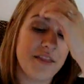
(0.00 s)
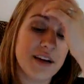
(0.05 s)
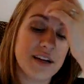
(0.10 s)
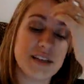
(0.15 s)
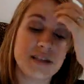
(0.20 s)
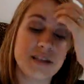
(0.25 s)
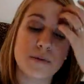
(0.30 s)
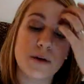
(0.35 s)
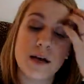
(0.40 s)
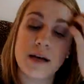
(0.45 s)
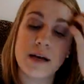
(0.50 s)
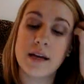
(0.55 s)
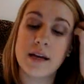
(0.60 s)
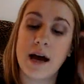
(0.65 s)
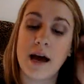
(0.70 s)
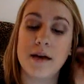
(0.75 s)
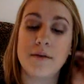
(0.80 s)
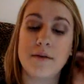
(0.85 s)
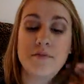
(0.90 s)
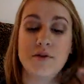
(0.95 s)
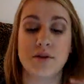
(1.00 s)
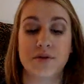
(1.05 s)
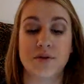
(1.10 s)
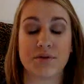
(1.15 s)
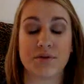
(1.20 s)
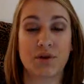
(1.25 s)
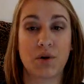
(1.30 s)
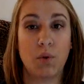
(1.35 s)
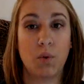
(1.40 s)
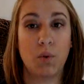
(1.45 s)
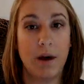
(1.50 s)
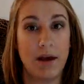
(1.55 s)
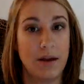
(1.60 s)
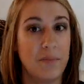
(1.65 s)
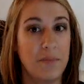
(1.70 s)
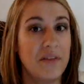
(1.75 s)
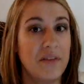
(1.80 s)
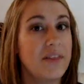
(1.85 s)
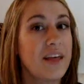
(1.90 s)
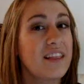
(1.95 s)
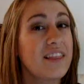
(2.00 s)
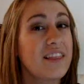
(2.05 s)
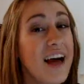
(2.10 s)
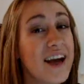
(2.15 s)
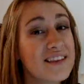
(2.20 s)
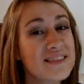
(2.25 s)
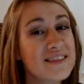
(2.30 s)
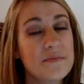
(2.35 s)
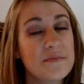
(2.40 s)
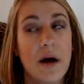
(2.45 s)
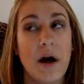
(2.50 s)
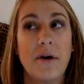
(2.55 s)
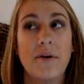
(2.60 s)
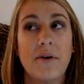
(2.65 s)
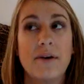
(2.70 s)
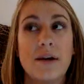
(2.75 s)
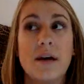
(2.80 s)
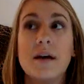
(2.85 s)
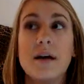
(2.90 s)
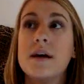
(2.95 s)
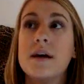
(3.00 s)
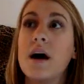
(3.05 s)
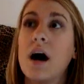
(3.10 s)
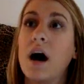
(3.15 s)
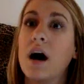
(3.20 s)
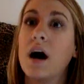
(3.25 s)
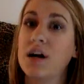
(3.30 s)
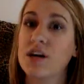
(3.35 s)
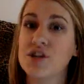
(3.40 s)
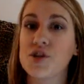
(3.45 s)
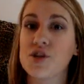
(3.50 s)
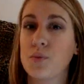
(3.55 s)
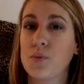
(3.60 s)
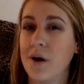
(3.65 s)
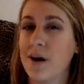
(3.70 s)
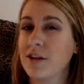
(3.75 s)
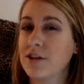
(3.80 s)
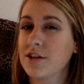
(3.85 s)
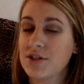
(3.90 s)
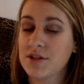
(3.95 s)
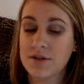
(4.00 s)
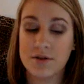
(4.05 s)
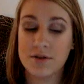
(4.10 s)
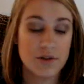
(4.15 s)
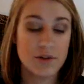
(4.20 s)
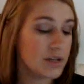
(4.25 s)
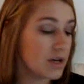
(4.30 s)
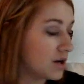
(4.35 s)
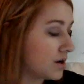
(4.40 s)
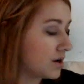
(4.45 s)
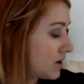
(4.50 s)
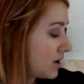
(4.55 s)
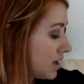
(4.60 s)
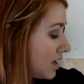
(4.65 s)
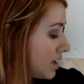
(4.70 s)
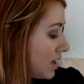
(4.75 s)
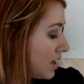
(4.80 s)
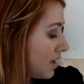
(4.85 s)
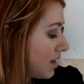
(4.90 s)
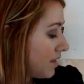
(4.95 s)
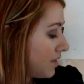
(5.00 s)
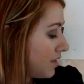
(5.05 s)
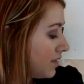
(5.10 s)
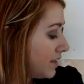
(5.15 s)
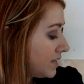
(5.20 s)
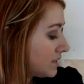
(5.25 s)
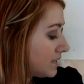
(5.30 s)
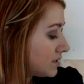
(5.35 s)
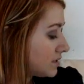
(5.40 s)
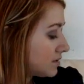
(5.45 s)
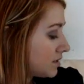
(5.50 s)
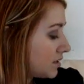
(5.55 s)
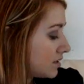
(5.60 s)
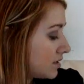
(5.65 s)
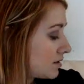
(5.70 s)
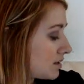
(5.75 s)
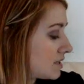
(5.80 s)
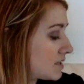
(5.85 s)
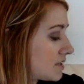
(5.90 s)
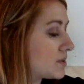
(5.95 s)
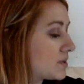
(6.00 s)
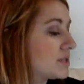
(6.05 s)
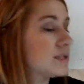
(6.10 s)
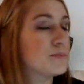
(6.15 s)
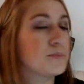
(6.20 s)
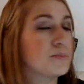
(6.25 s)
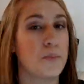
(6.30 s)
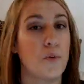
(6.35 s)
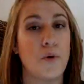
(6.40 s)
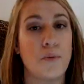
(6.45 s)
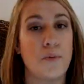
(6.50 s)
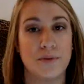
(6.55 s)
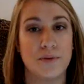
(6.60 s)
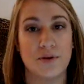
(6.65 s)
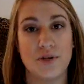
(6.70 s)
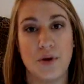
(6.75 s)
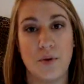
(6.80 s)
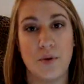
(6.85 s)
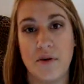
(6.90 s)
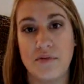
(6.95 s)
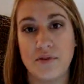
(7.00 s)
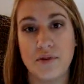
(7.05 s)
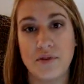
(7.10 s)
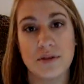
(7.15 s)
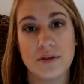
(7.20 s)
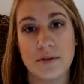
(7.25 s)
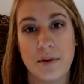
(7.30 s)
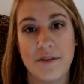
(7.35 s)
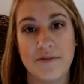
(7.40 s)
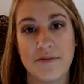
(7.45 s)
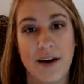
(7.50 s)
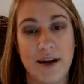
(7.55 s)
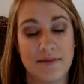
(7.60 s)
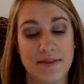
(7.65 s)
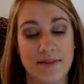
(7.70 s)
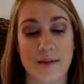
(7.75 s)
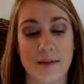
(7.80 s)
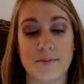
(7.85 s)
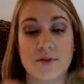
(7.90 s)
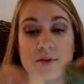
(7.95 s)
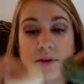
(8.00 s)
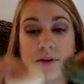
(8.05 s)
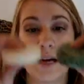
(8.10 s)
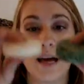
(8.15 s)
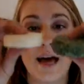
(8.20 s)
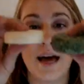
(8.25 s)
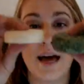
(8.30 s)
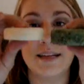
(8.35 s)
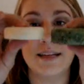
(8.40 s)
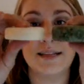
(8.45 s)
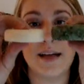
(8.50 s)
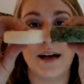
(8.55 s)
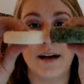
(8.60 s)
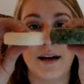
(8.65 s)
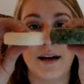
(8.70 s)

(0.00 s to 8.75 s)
This one I've used quite a bit. They last about 100 washes or so. This one is almost new. I've used it about 5 times, so you can kind of